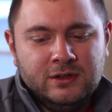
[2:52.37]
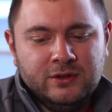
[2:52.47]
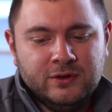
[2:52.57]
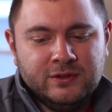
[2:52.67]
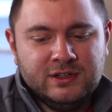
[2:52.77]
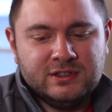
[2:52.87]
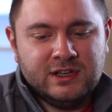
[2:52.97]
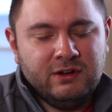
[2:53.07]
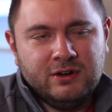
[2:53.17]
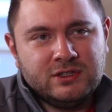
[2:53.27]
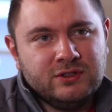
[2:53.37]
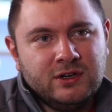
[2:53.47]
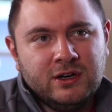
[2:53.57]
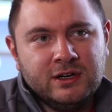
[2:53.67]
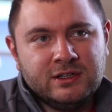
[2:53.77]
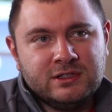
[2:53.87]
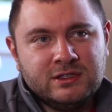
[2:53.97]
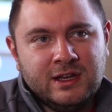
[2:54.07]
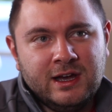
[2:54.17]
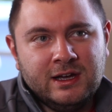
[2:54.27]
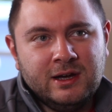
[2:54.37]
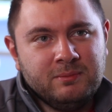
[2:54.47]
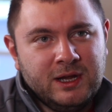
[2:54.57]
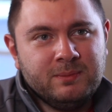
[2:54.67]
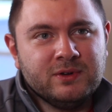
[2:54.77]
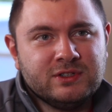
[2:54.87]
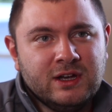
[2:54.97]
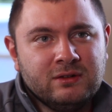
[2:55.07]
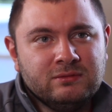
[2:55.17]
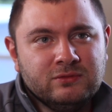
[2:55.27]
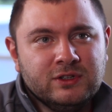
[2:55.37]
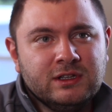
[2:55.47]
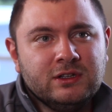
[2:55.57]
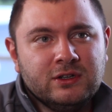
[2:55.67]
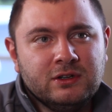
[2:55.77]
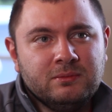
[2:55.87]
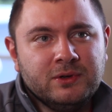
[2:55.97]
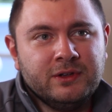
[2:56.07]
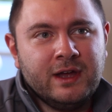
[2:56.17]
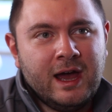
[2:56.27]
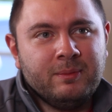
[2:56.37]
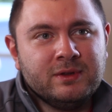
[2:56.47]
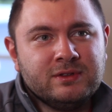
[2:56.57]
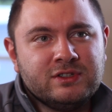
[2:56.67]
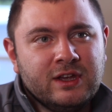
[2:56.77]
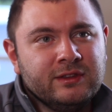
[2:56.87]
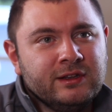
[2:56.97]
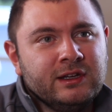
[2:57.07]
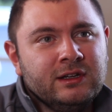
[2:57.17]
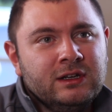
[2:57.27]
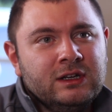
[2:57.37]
are these character arcs that on paper sound really good, but happen suddenly.